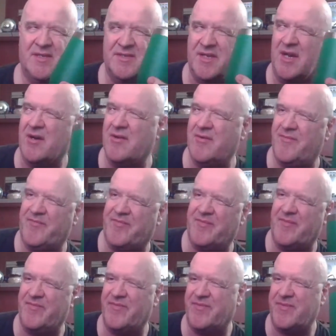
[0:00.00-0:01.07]
So
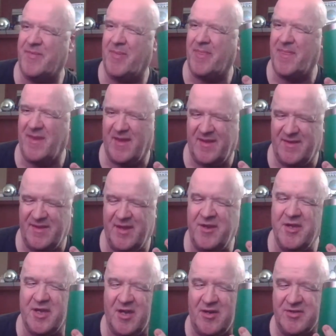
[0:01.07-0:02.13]

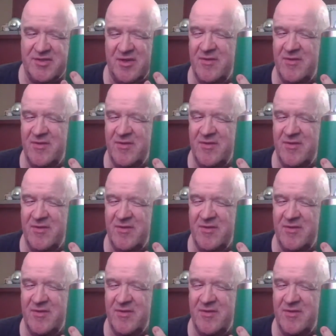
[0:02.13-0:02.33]
there you go.